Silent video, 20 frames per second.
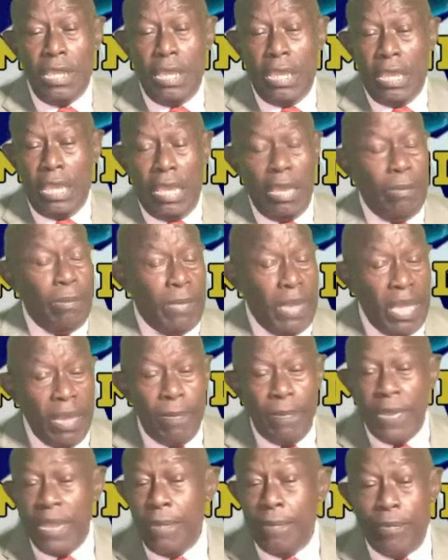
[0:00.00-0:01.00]
It may
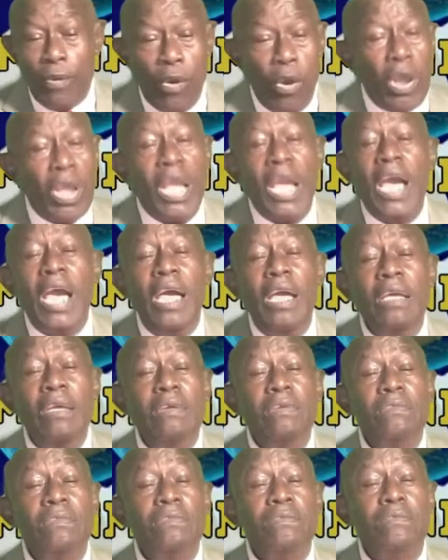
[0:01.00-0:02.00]
be Boyka.
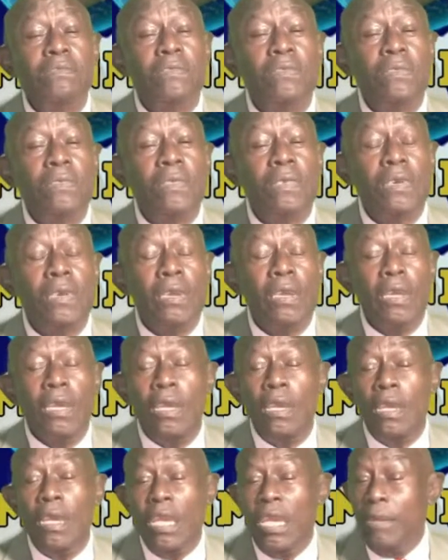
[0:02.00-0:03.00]

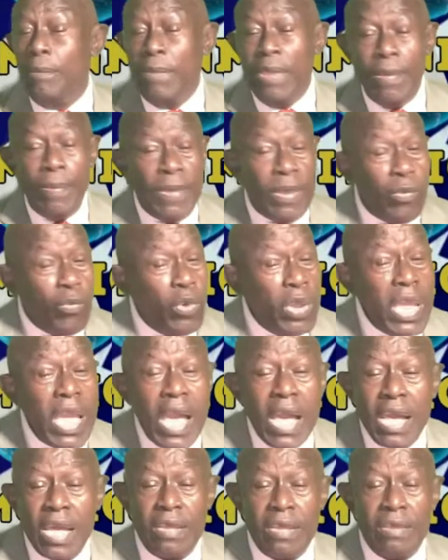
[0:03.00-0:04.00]
It may be Weah.